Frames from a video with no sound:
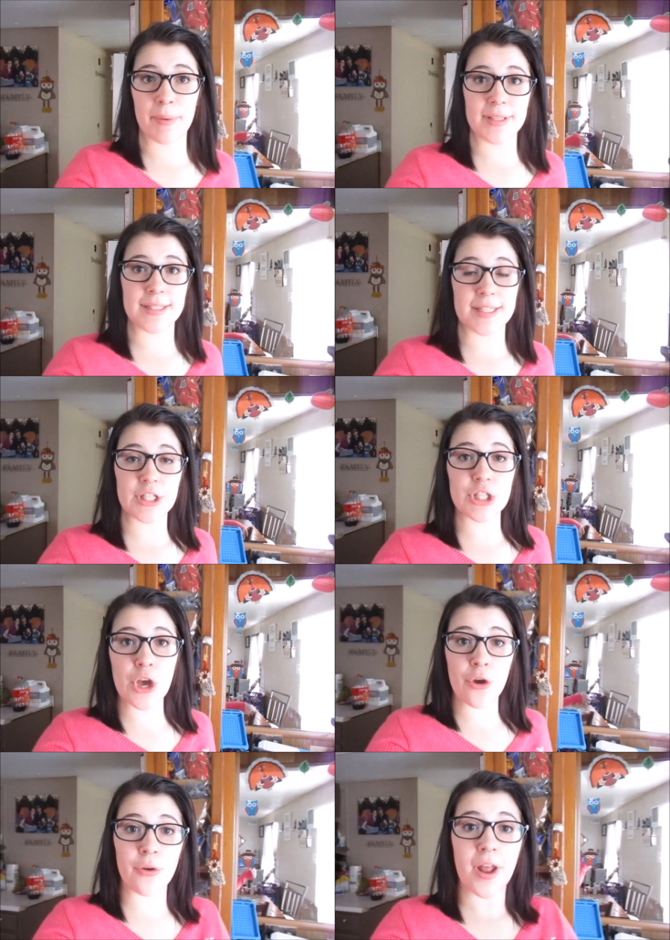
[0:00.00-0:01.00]
but since it
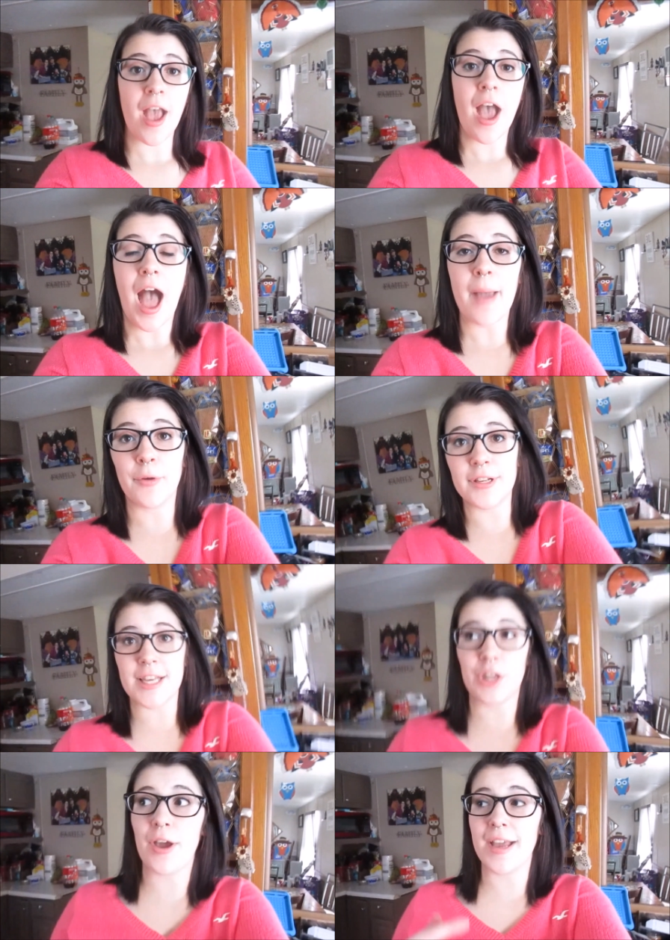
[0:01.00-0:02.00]
snowed, I want to
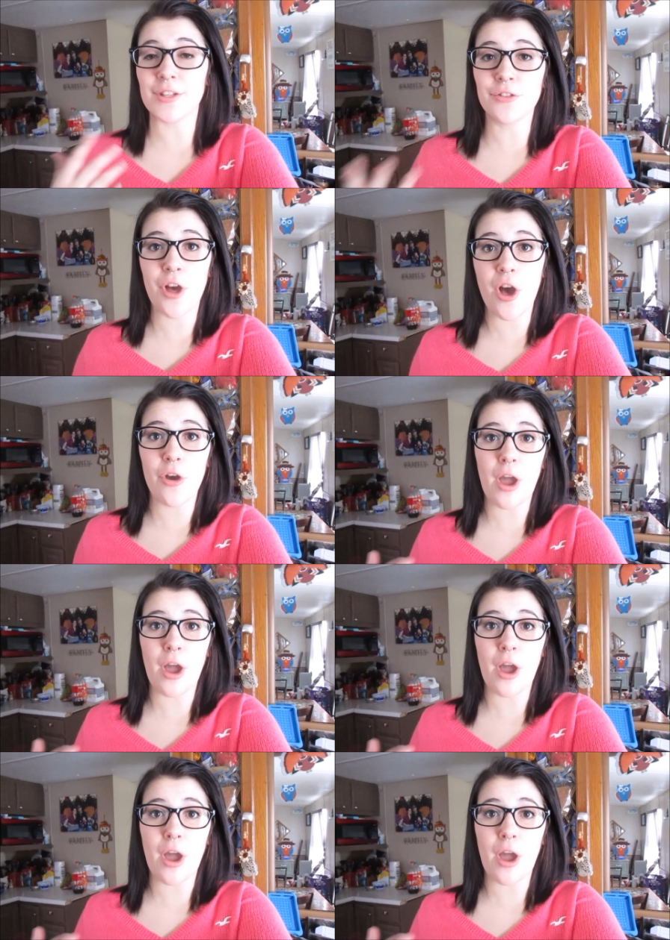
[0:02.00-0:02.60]
take you guys along.